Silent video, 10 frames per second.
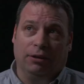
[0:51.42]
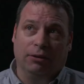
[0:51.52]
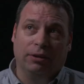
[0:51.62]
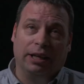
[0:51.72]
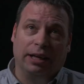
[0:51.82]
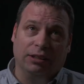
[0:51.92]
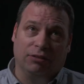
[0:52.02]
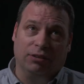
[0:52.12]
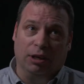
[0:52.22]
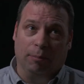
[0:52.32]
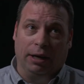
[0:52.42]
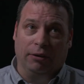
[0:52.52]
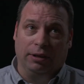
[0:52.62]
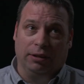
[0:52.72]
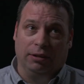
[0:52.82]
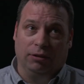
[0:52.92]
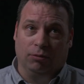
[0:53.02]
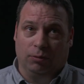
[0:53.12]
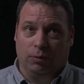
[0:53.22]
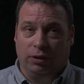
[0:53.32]
know, the only thing I can say about is
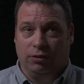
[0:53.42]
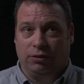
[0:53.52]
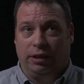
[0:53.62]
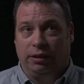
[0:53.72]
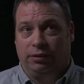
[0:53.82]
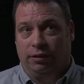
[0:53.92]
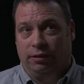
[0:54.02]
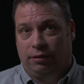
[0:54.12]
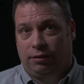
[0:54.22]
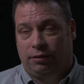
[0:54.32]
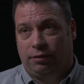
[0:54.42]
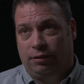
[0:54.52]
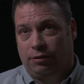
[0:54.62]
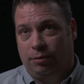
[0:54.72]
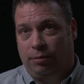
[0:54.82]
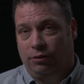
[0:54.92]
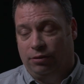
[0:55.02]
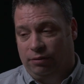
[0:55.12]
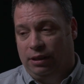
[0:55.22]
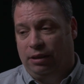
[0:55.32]
what does it take to, to, to be a
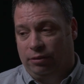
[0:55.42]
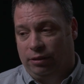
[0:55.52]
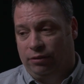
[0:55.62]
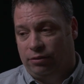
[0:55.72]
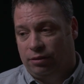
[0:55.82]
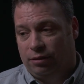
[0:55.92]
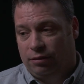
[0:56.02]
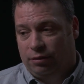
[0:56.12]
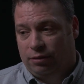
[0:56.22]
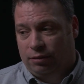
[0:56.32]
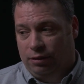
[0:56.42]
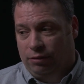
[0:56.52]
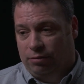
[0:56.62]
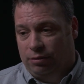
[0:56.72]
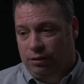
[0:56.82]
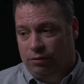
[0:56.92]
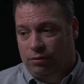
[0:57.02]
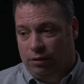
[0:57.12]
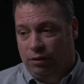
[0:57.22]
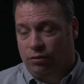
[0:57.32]
survivor is, Is, is,
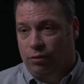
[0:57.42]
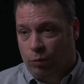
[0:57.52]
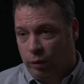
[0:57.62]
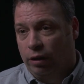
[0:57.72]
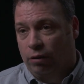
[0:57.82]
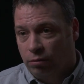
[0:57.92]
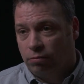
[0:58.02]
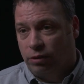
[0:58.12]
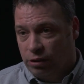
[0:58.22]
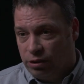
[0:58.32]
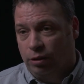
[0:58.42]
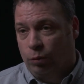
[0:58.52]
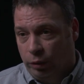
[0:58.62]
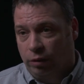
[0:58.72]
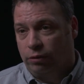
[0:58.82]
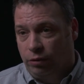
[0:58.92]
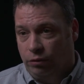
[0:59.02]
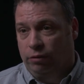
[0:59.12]
is the will, the sheer will to